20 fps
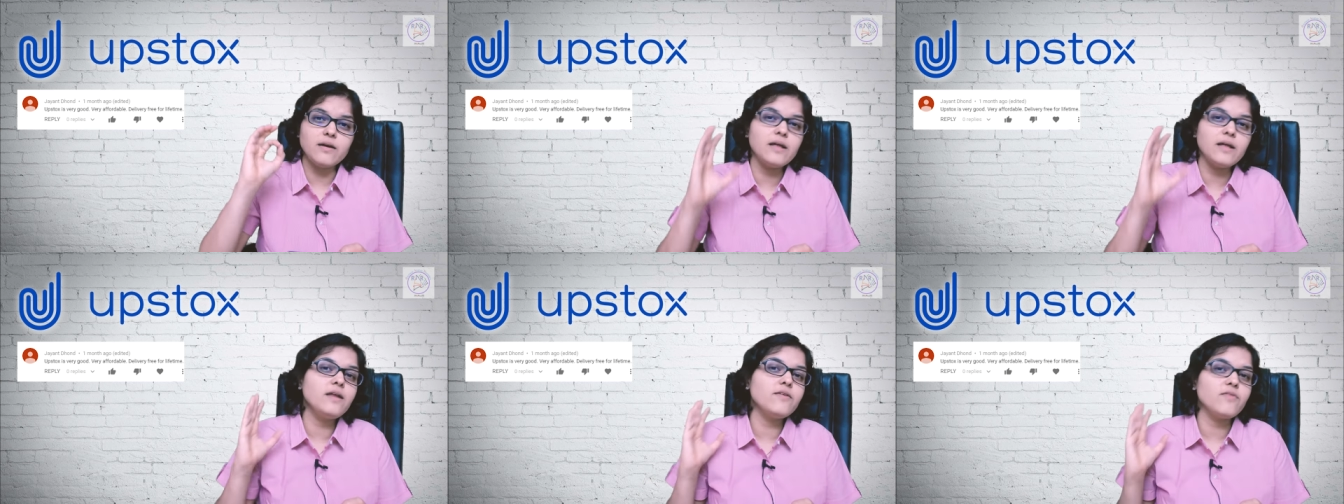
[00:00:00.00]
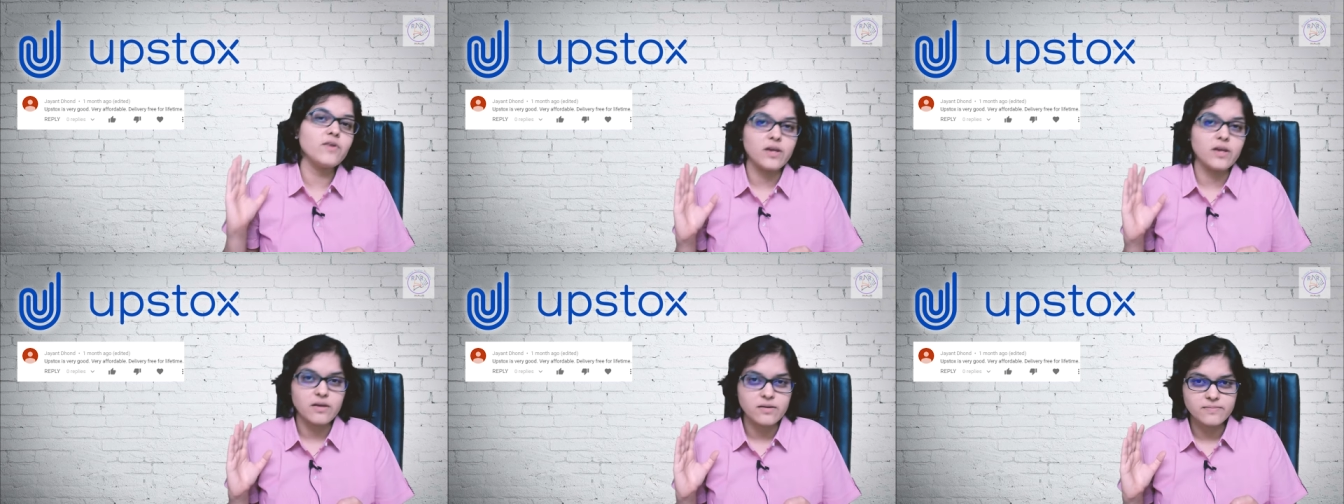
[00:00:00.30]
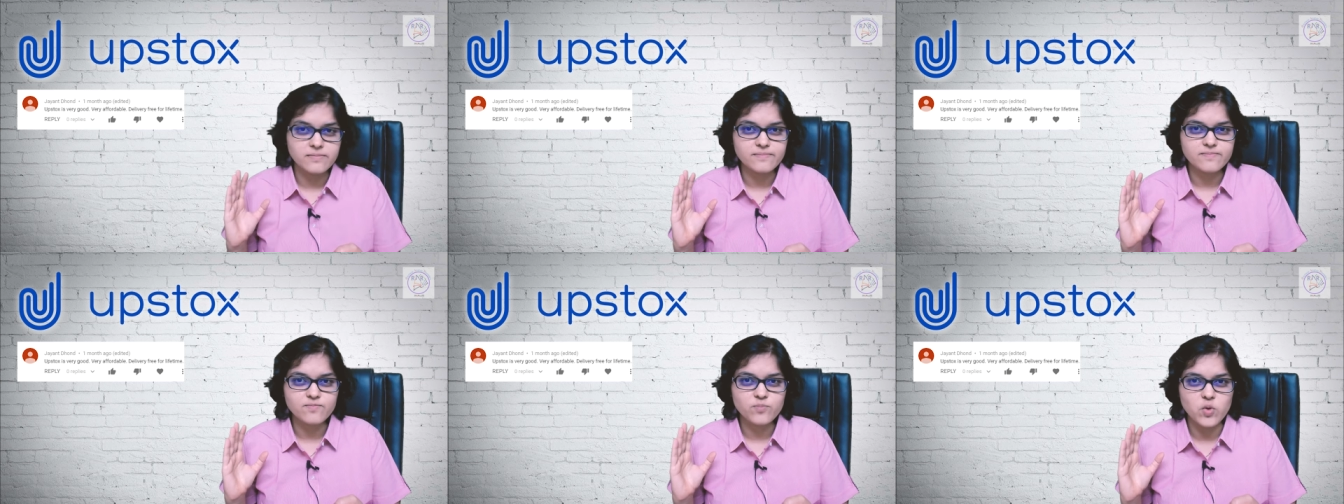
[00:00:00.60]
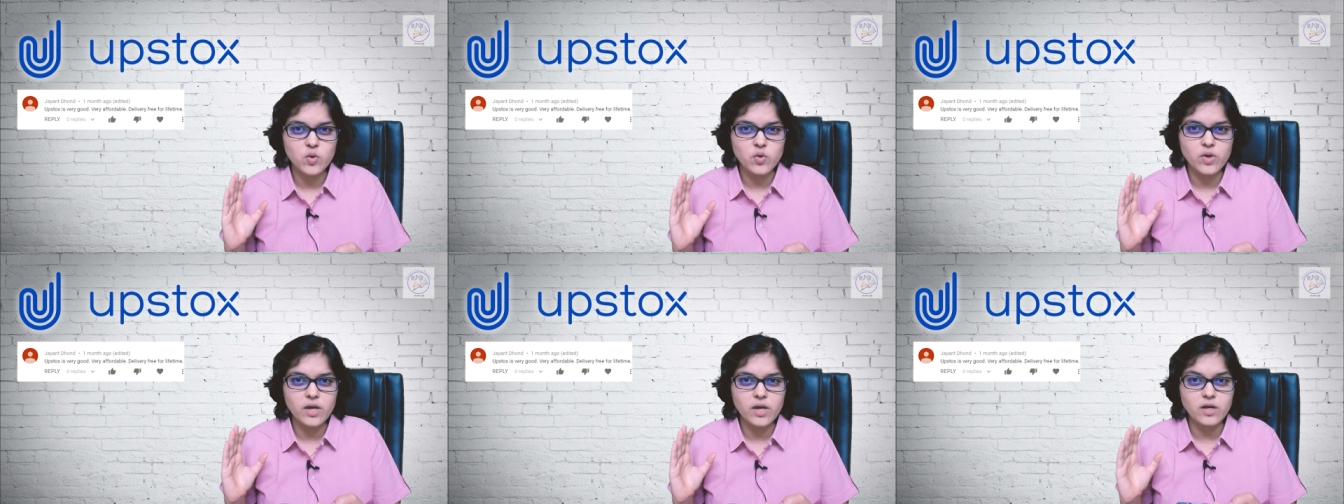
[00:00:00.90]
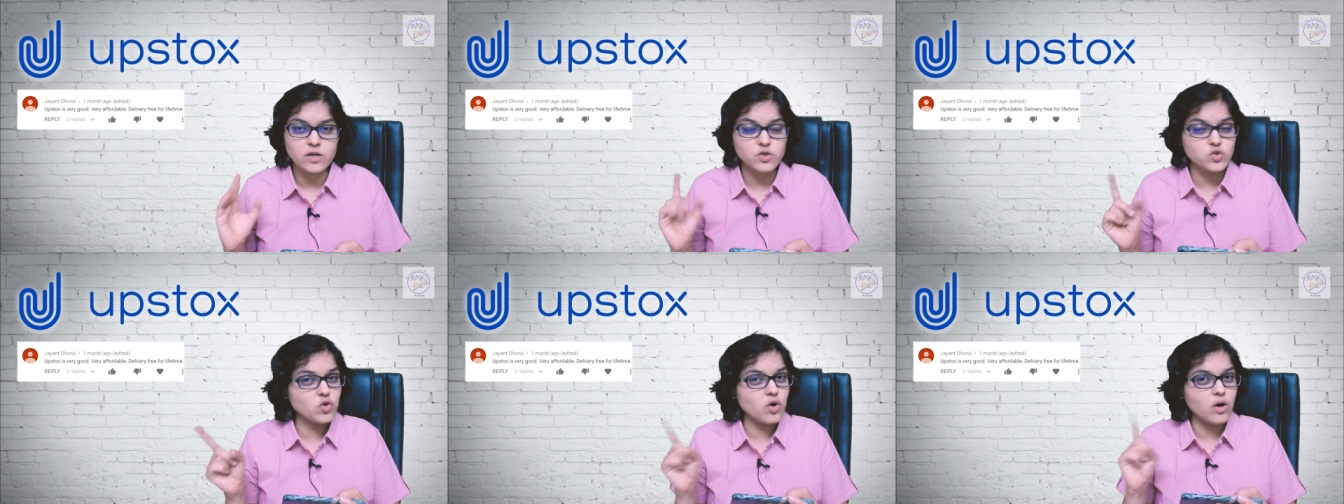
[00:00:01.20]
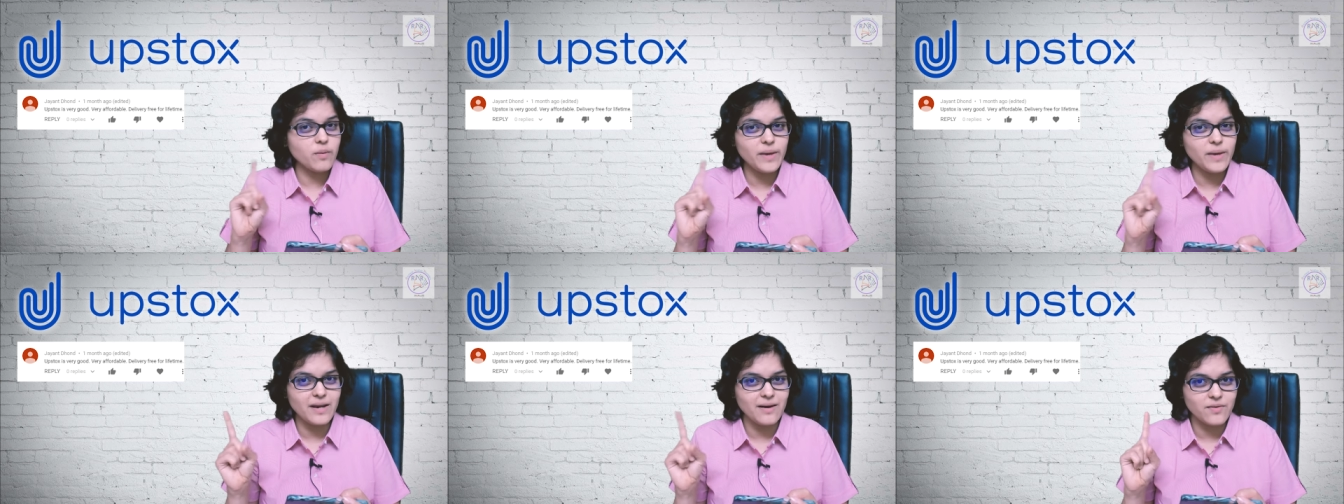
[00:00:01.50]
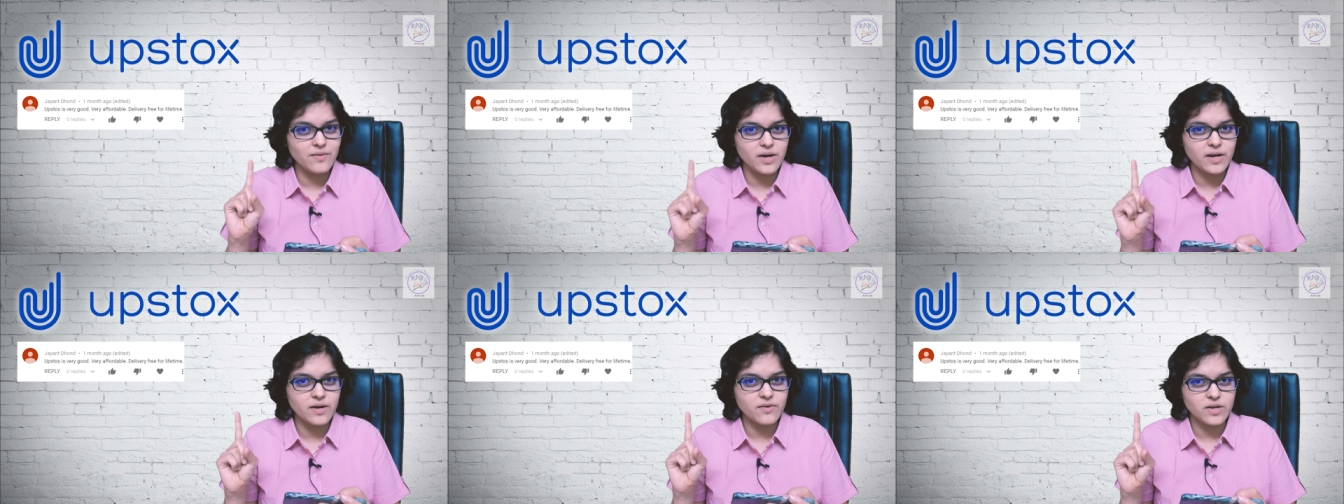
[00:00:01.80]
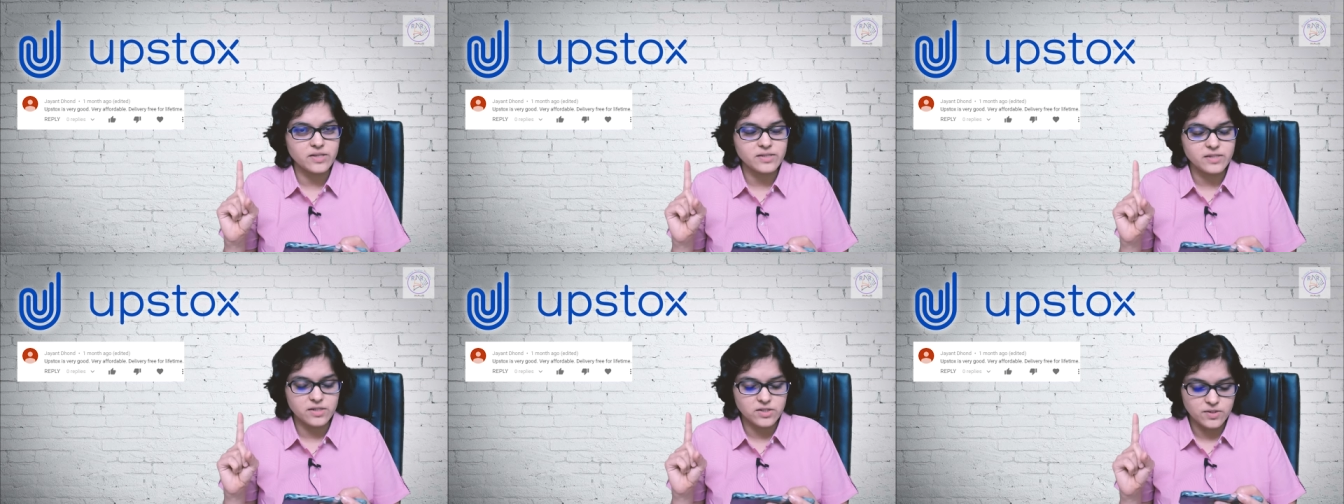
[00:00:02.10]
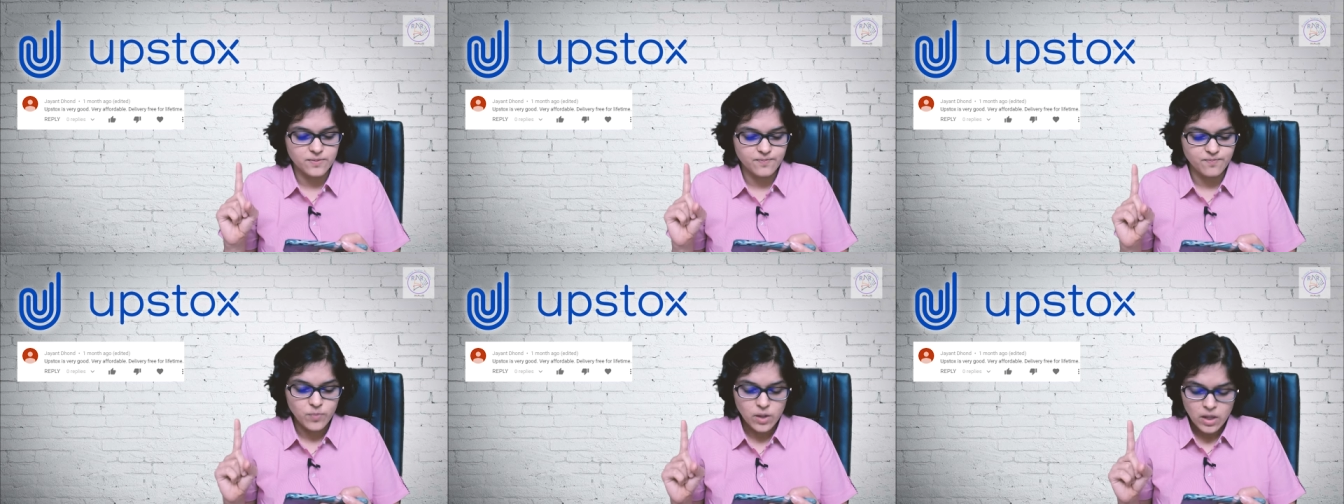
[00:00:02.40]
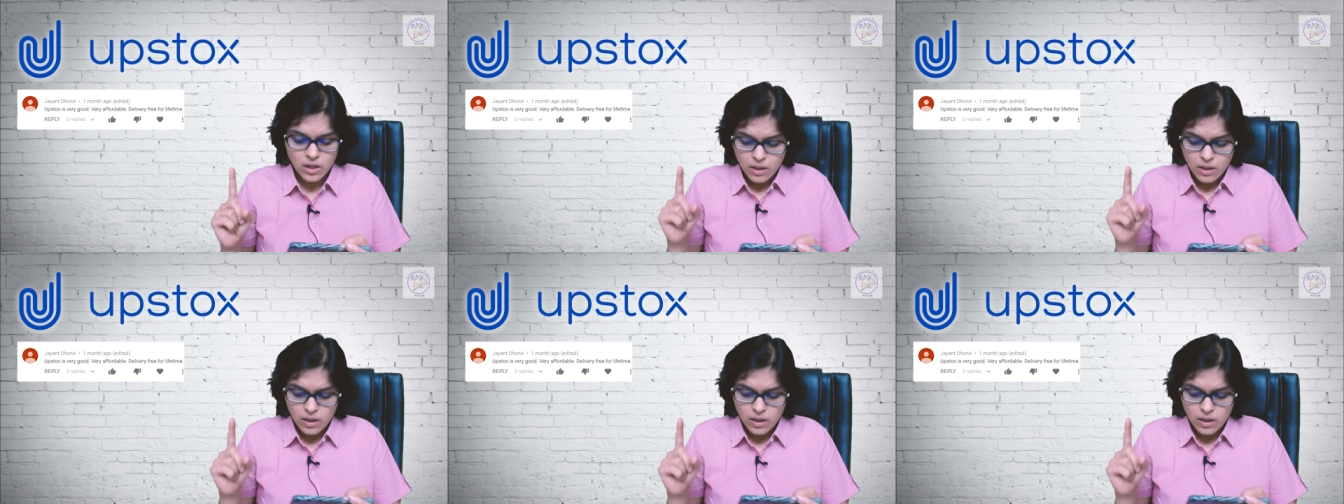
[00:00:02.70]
delivery, okay, it should not be an intraday transaction.